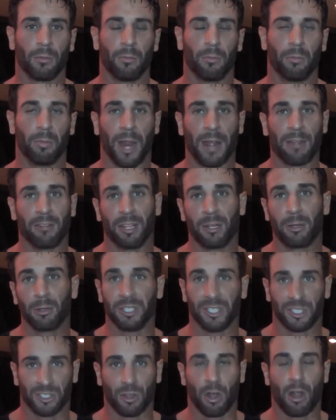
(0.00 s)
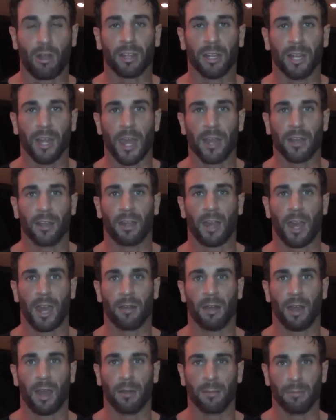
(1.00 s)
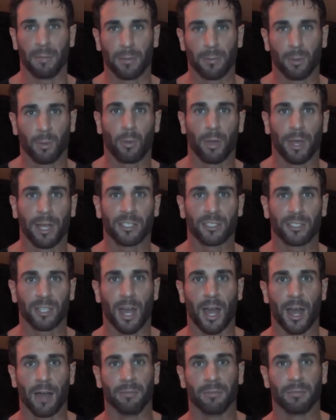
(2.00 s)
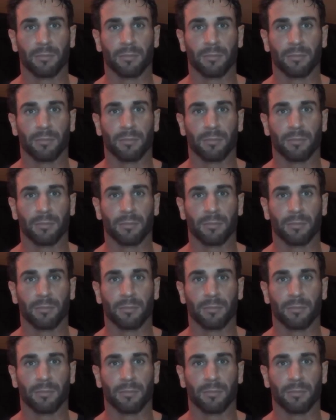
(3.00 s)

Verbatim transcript: but I literally started at, at a, at a minimum wage job.